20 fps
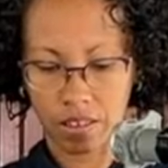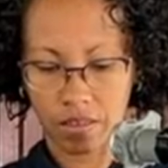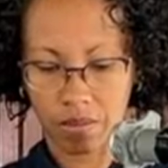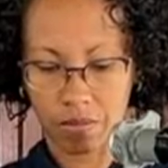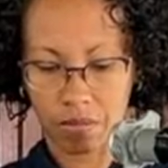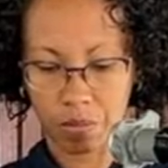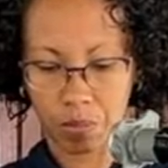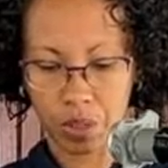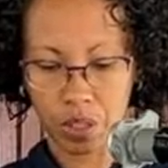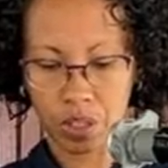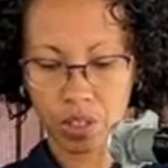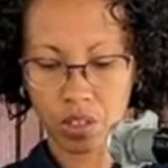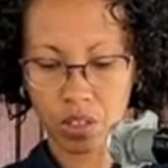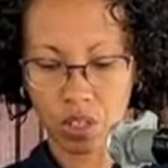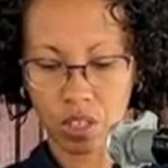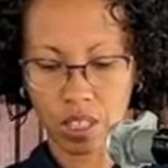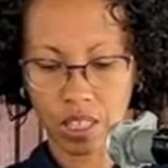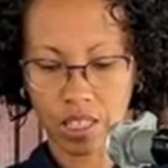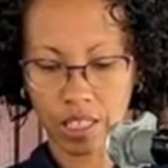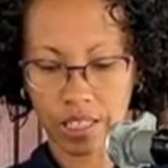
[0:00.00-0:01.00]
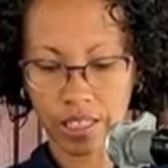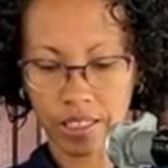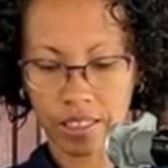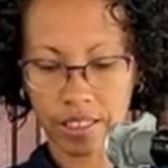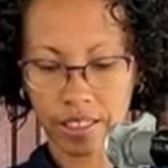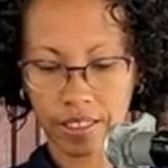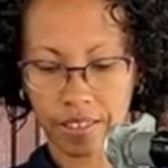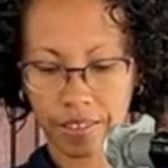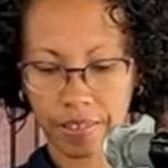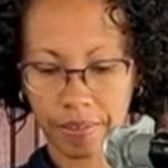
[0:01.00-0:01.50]
but not
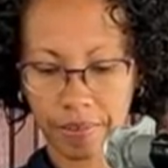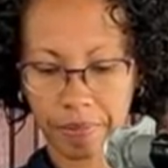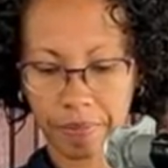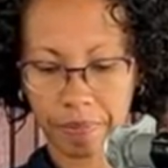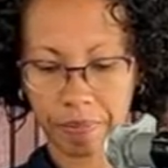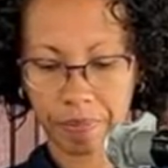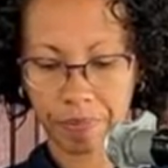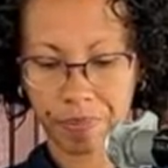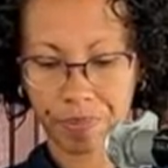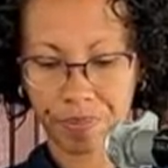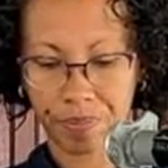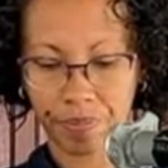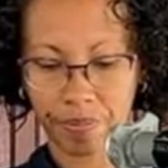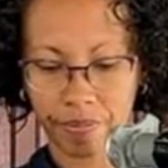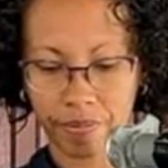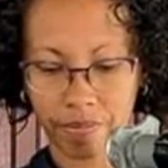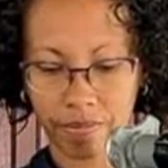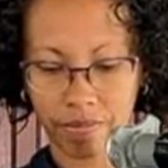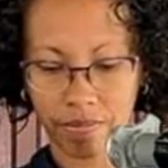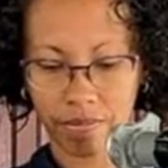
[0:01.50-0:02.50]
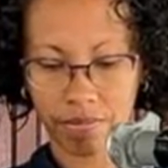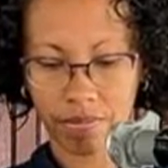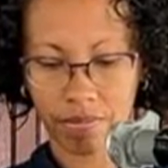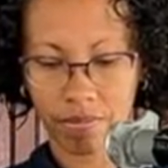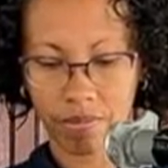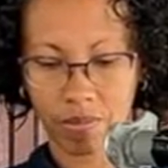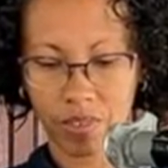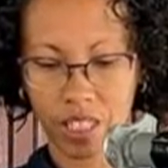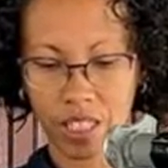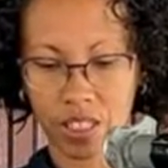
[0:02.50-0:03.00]
least,
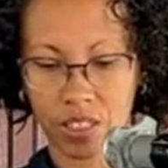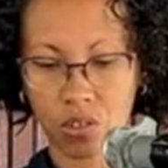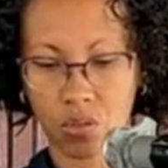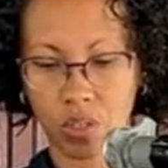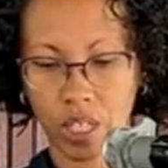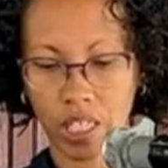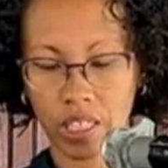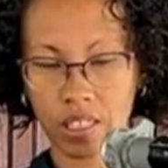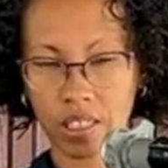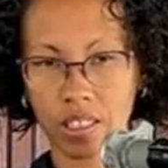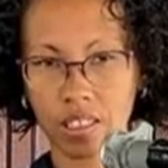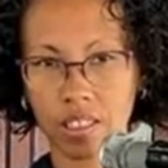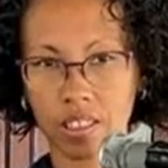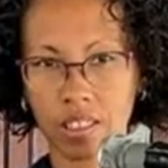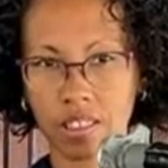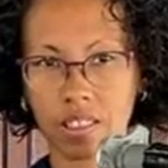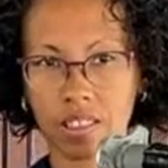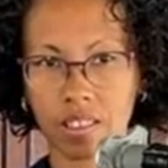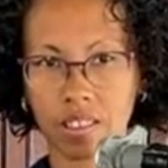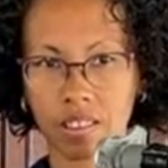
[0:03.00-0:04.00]
this grace